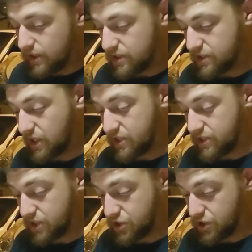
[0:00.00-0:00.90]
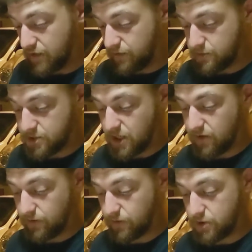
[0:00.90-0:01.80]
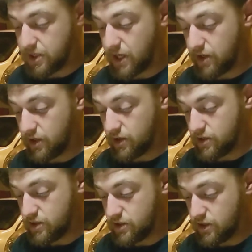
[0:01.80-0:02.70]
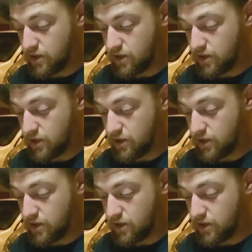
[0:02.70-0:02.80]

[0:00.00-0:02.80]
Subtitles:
disgusting shit from sitting for 10 years